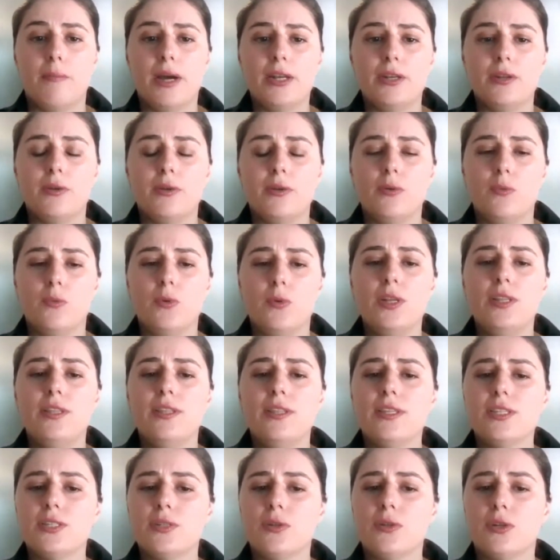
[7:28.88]
But would
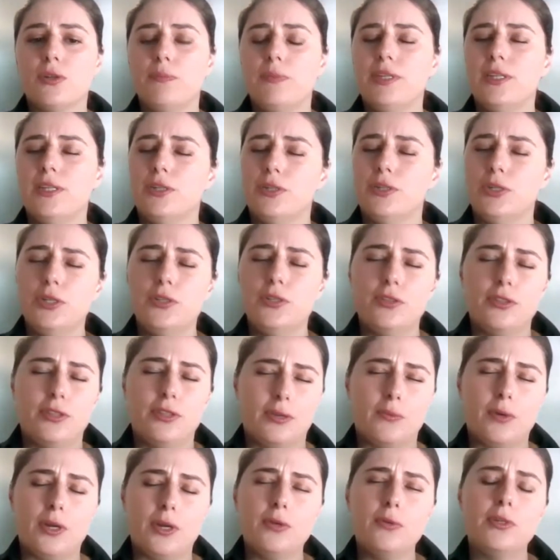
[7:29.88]
this not be a good
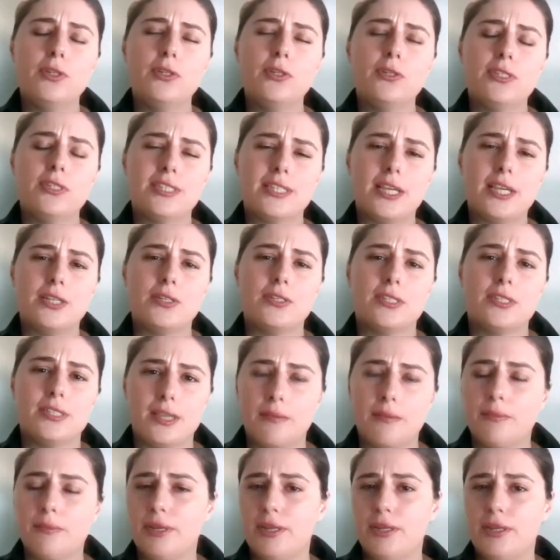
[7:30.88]
thing? What would you say to
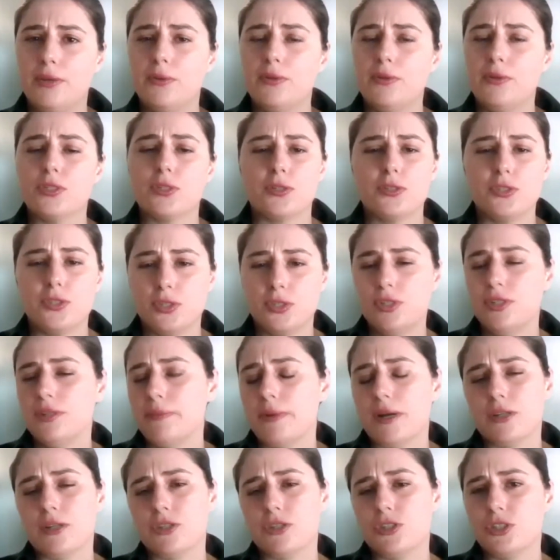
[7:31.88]
somebody who's concerned
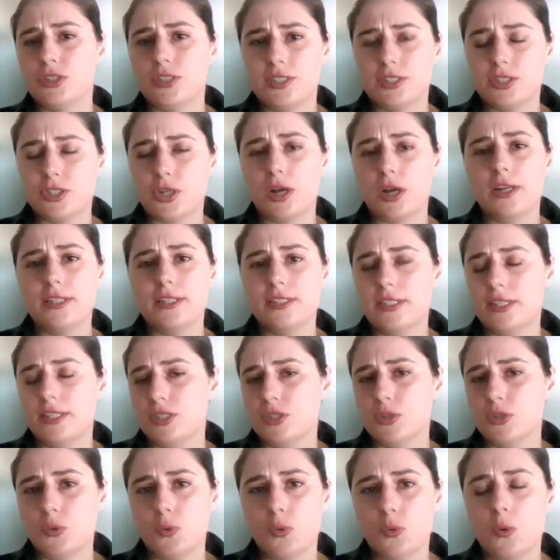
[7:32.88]
about
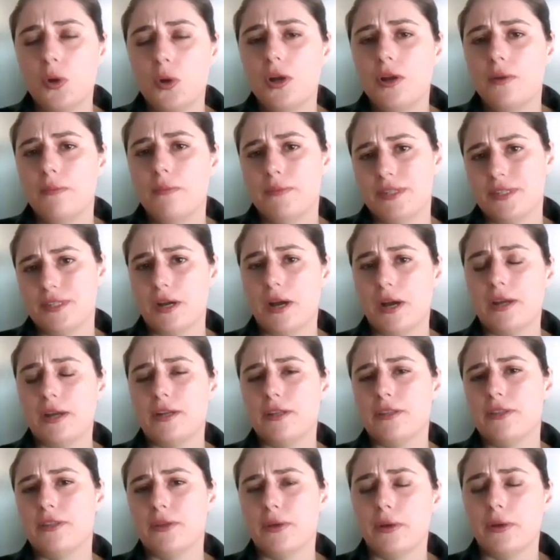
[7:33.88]
charlatans or
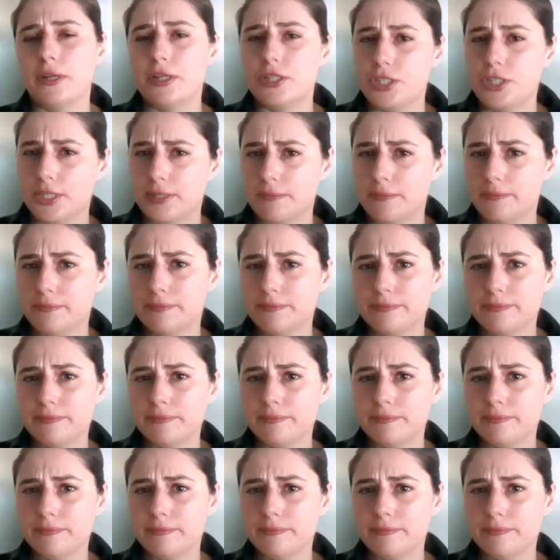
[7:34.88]
misguided theology?